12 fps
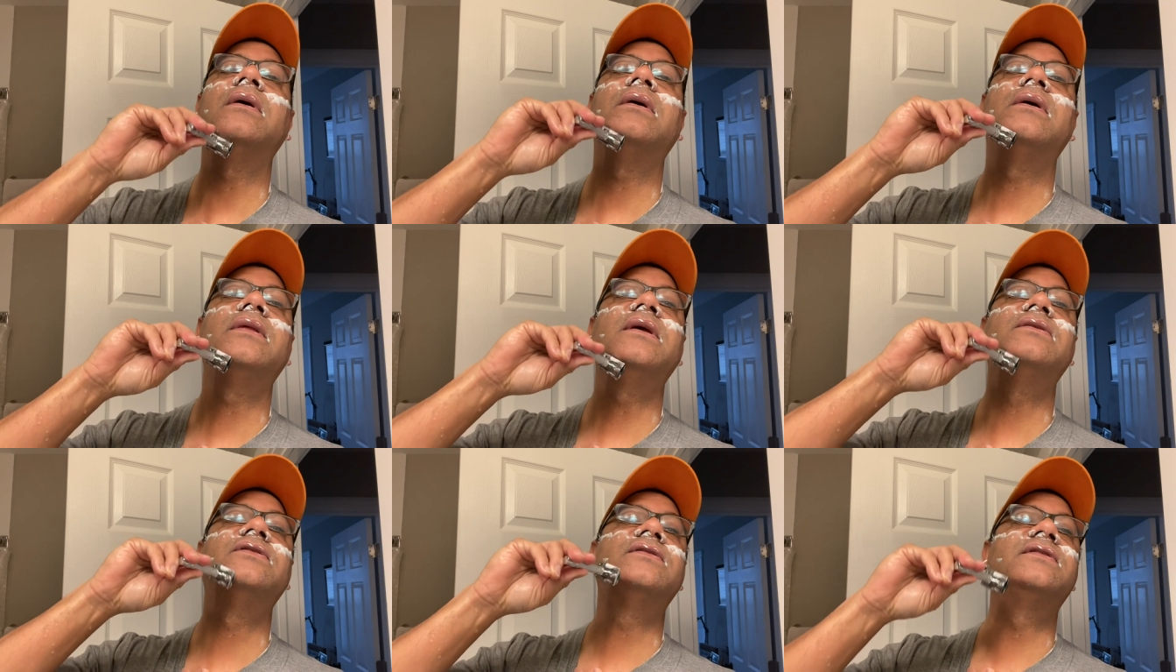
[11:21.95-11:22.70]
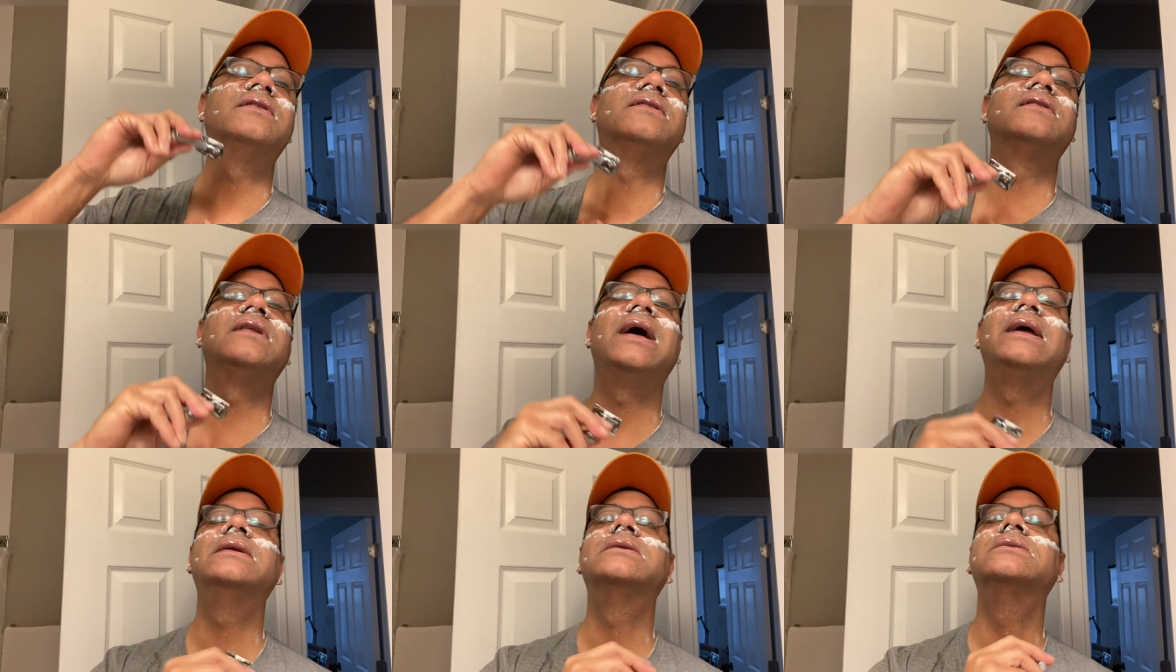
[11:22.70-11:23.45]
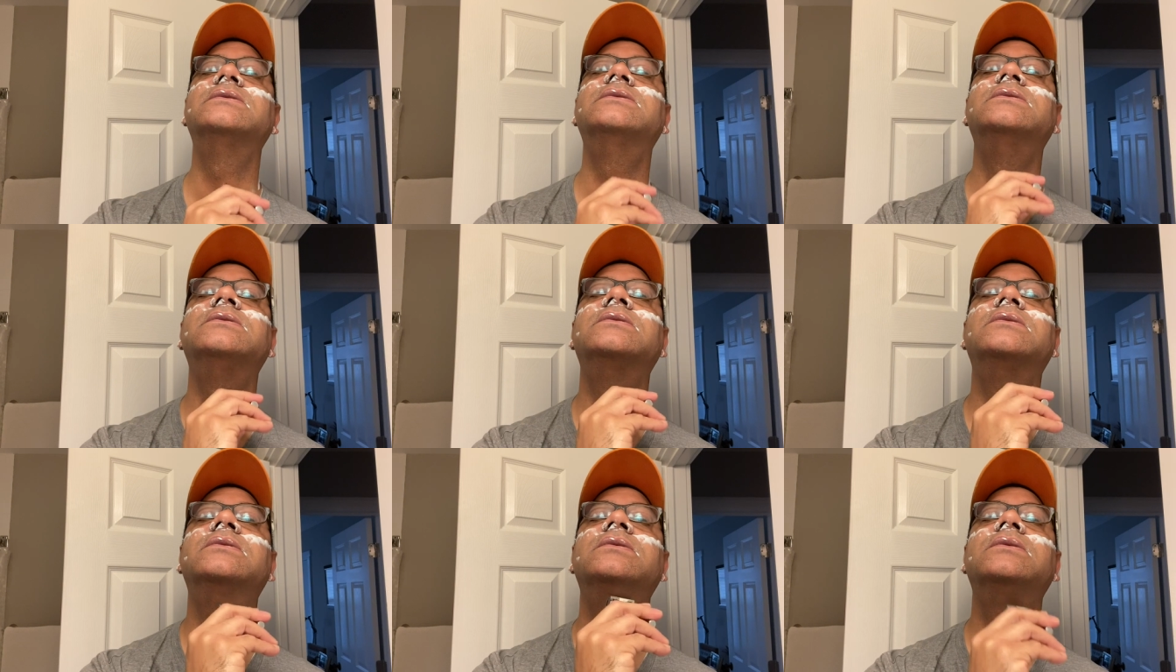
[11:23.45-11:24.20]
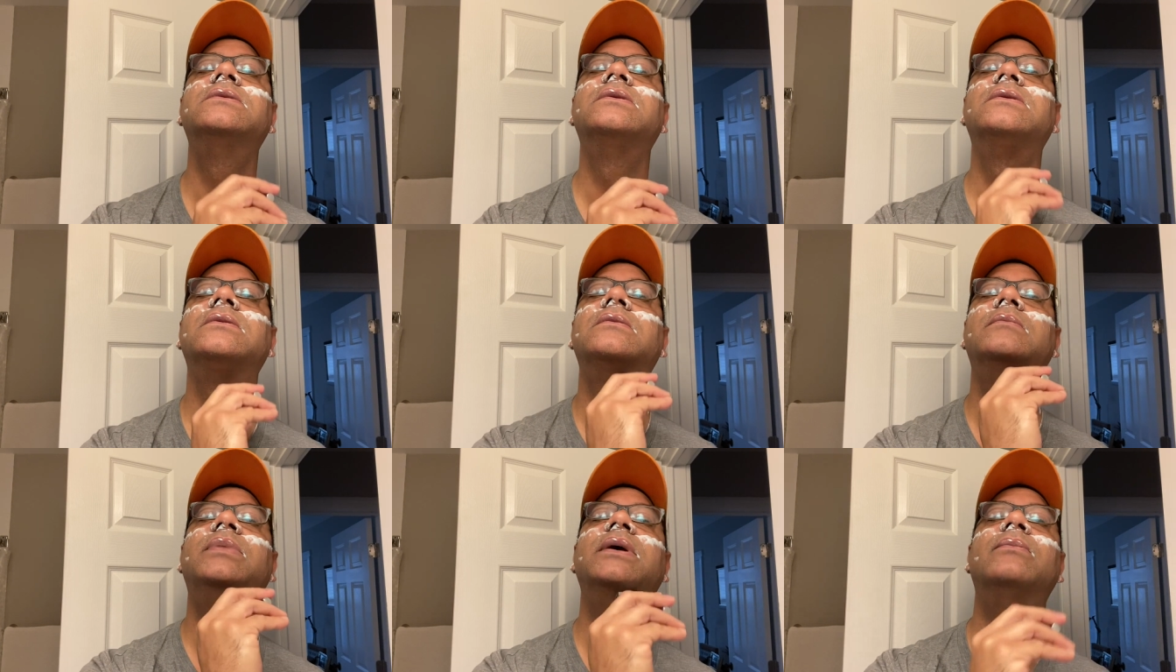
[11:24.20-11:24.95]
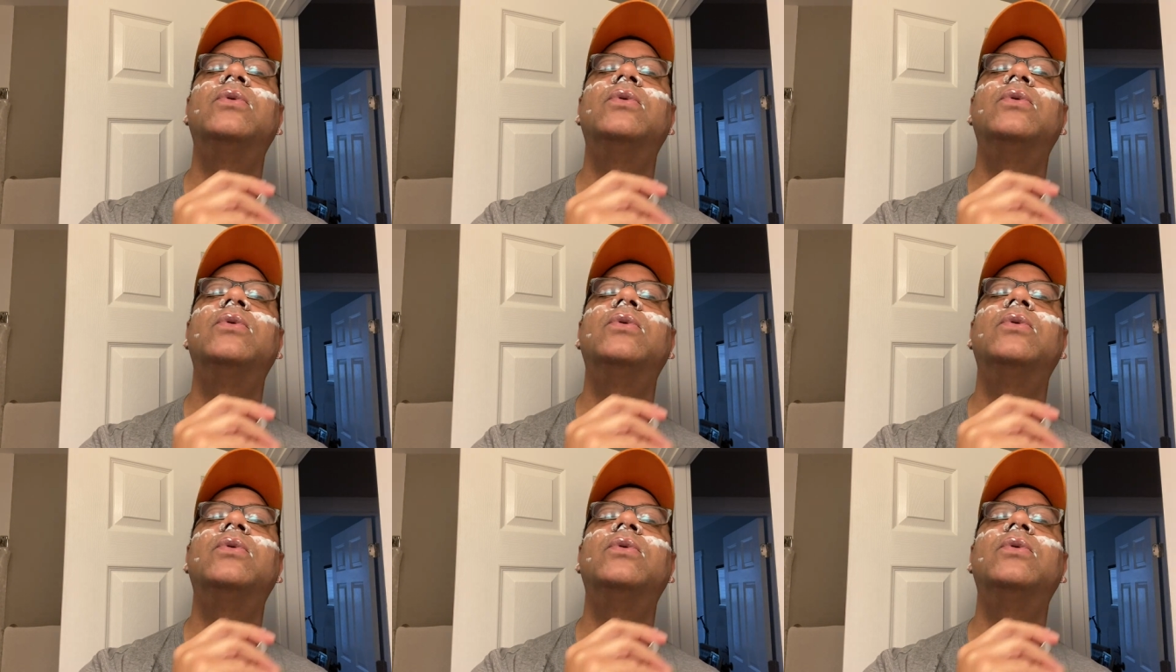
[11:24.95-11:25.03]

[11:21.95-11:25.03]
I think just a slight bit